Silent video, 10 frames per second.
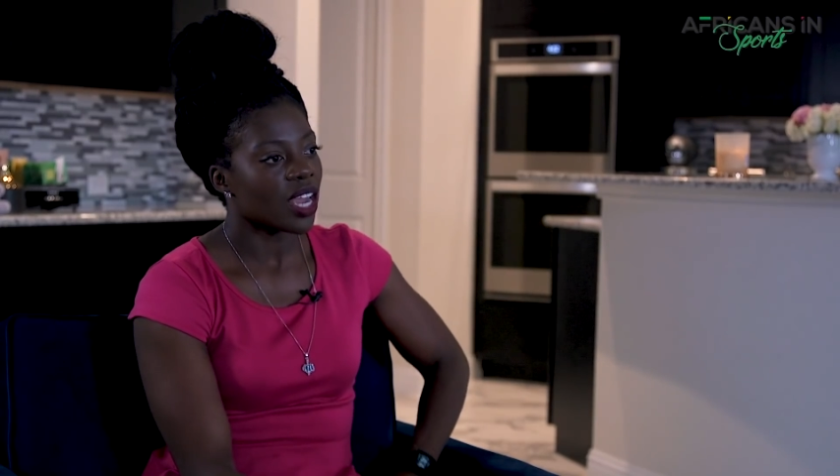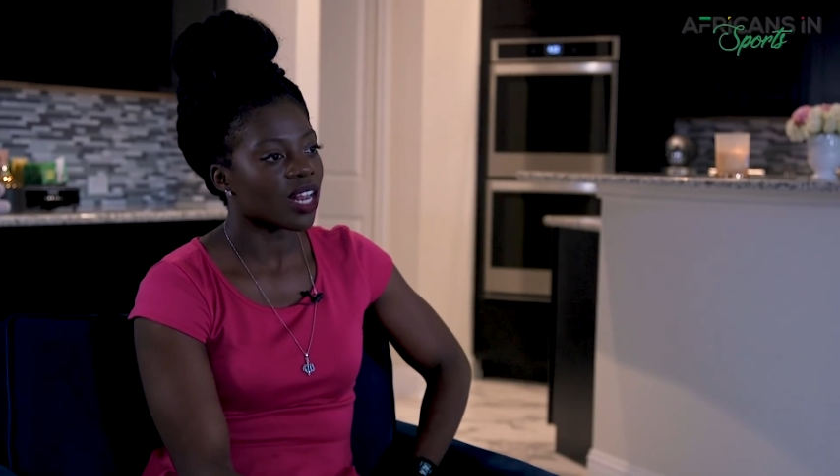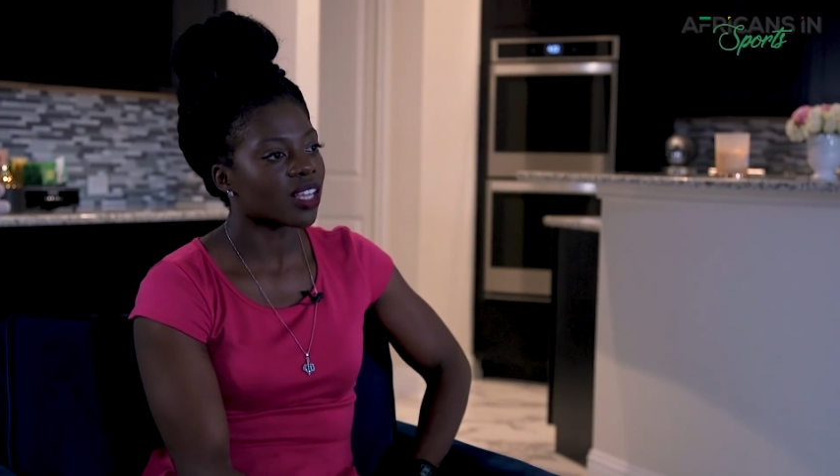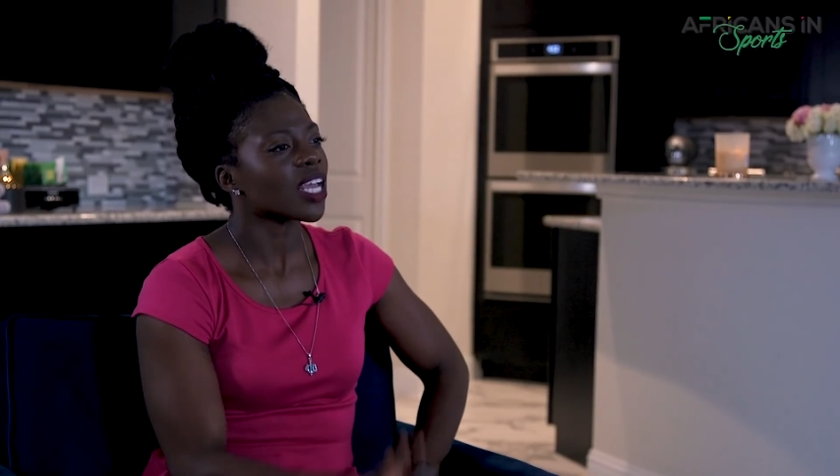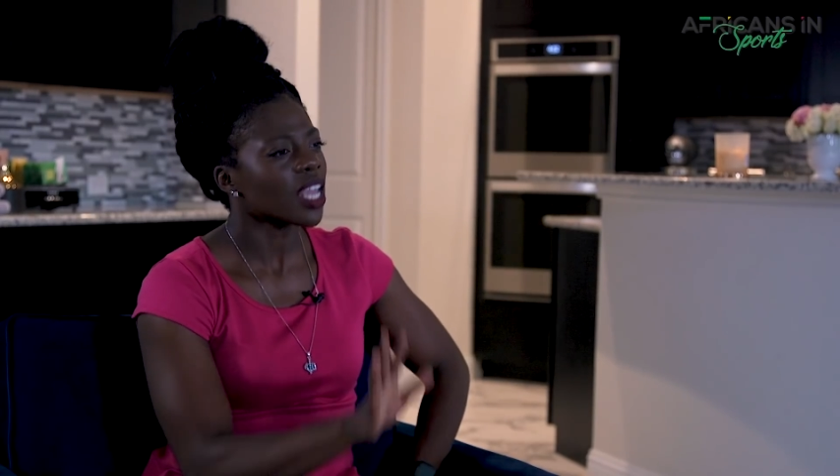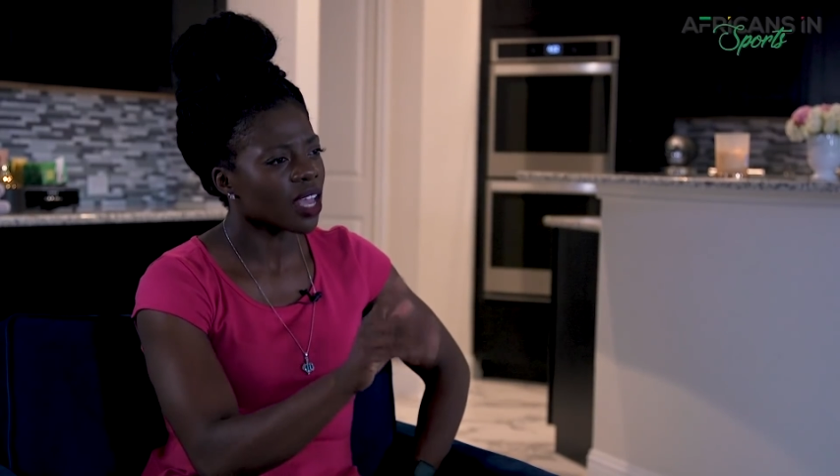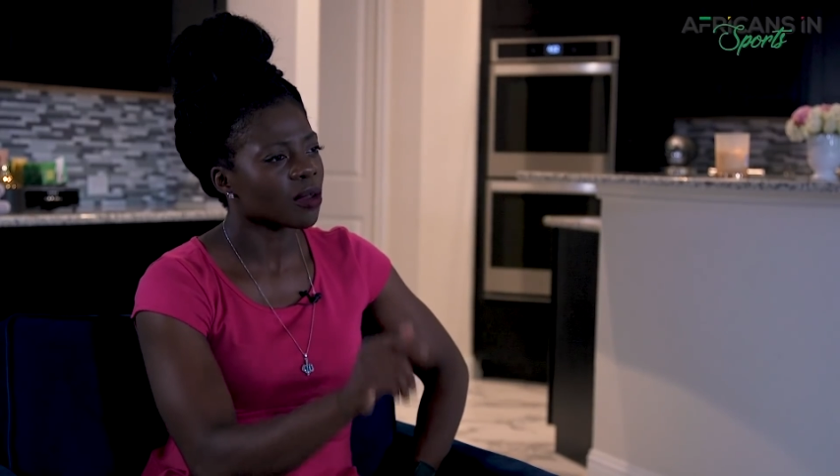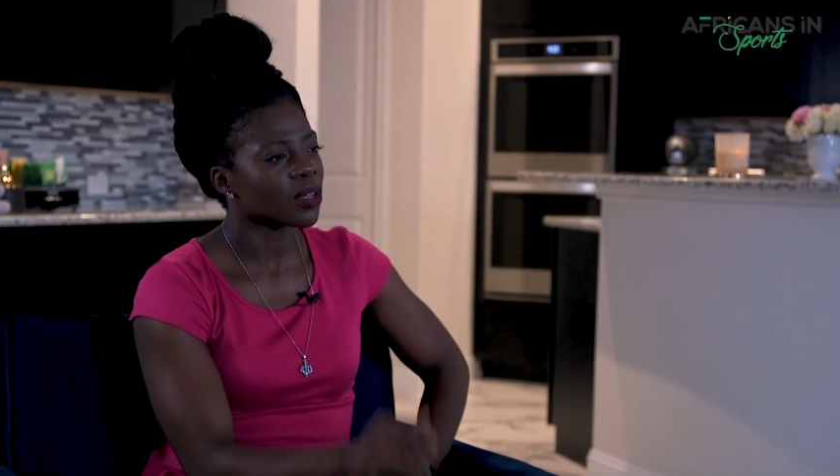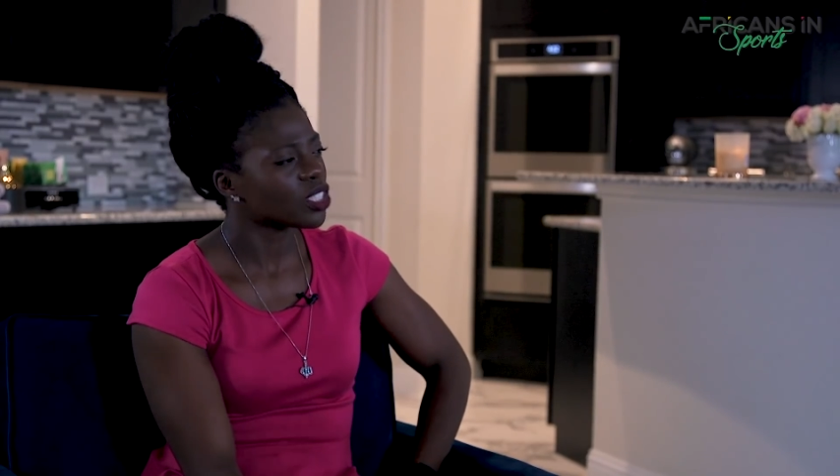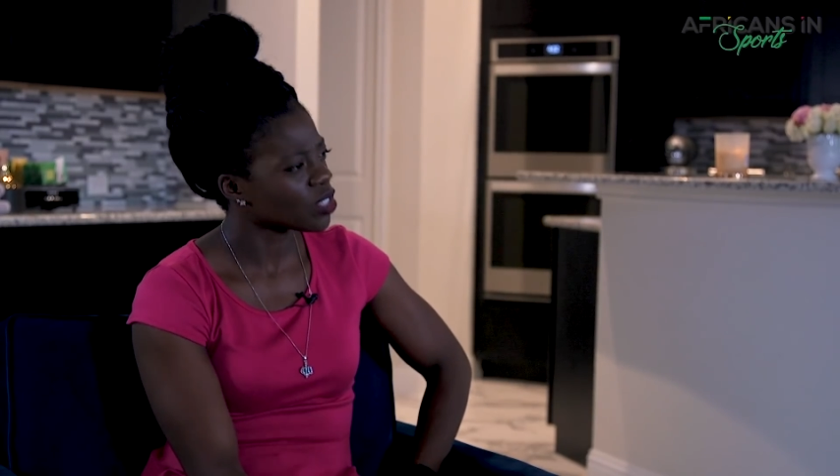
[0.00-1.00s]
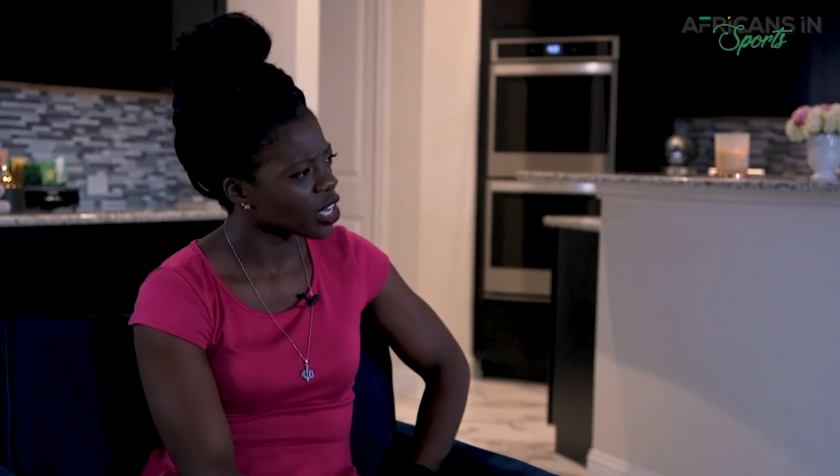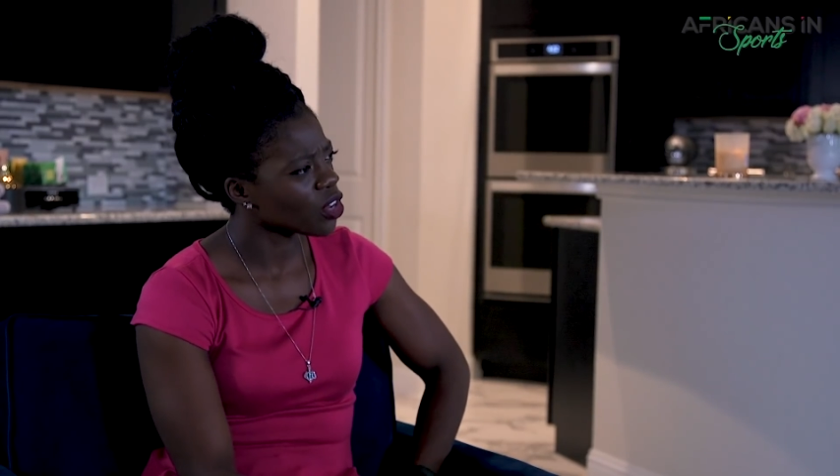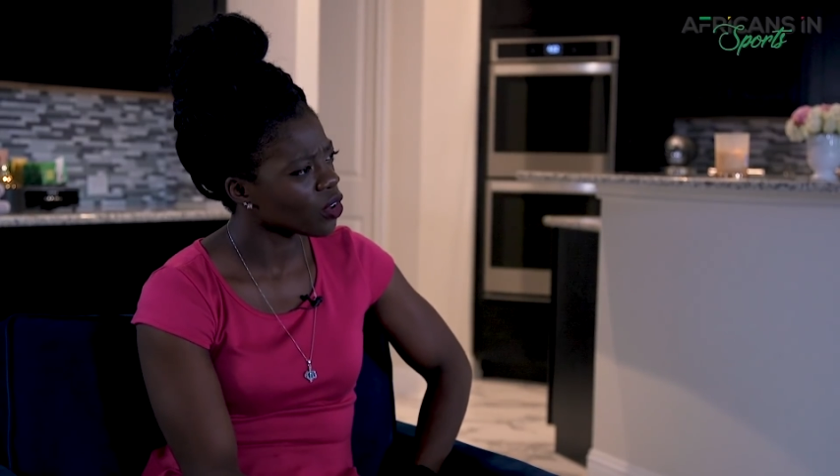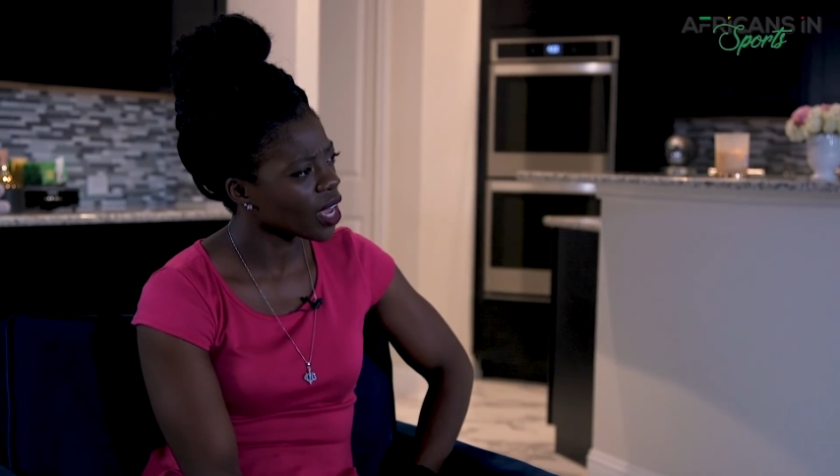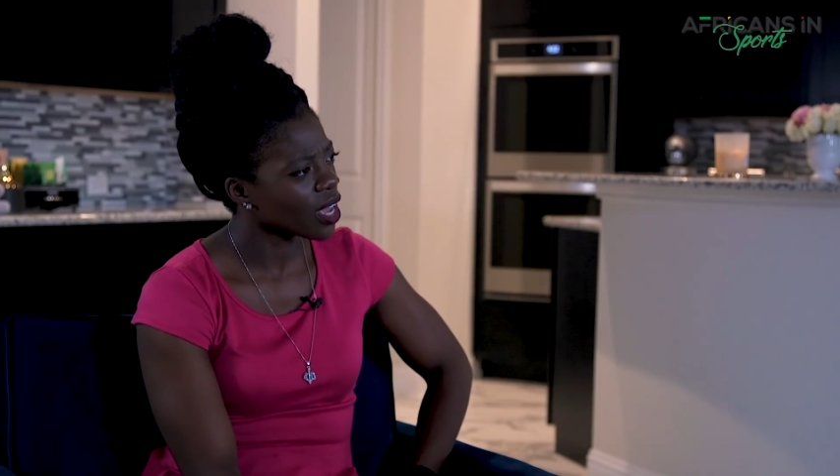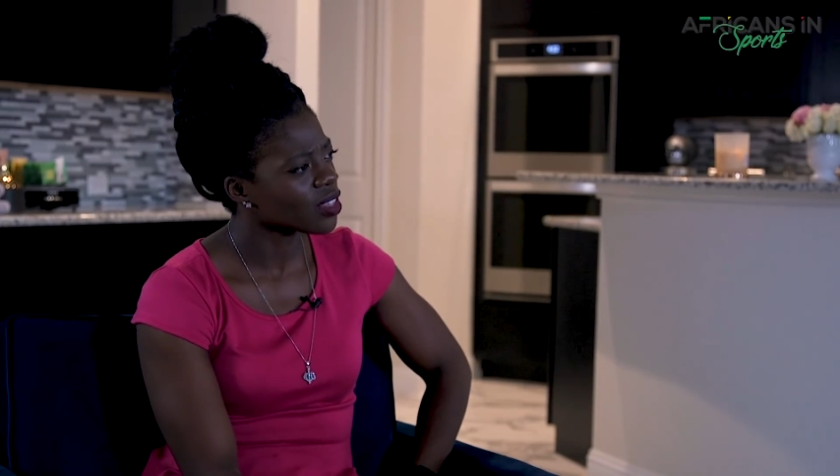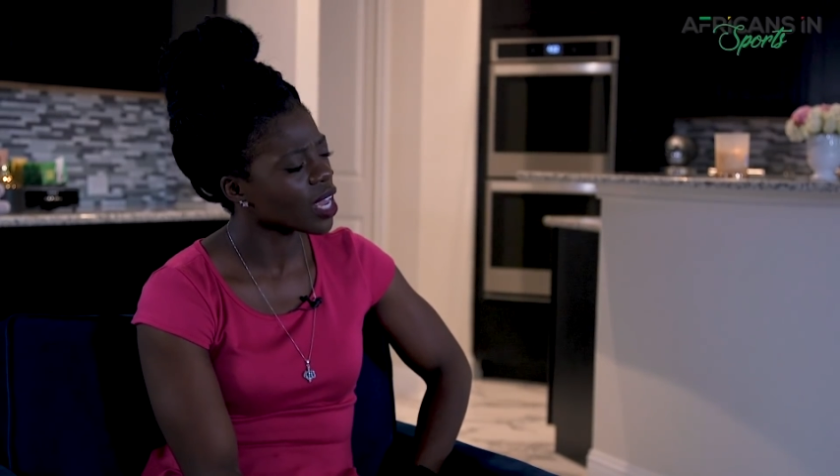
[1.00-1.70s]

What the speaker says: And I was like, yeah. She's like, you okay?